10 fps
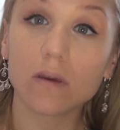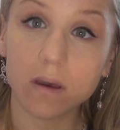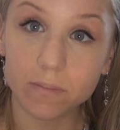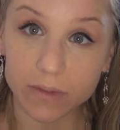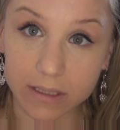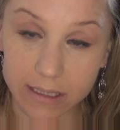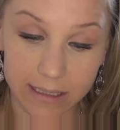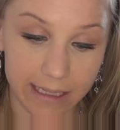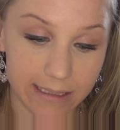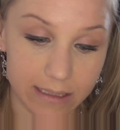I'm just going
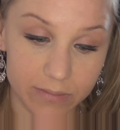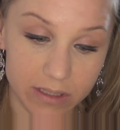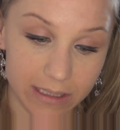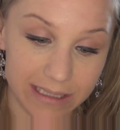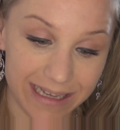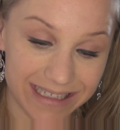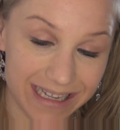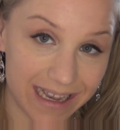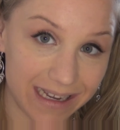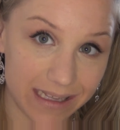to, like I said, I'm just going to take a
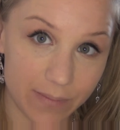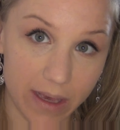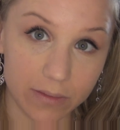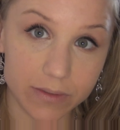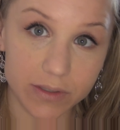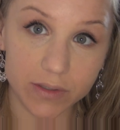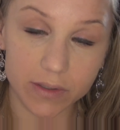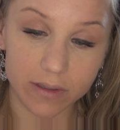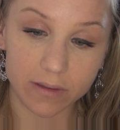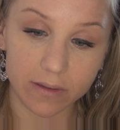tiny amount
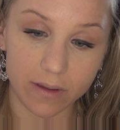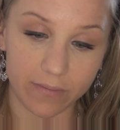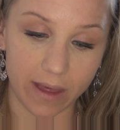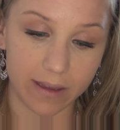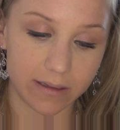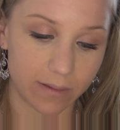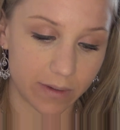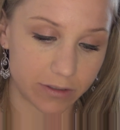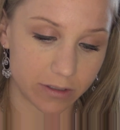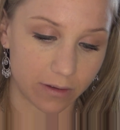of that, not
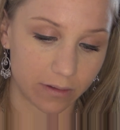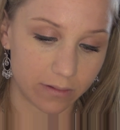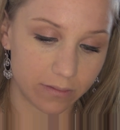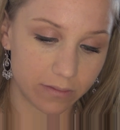much at all.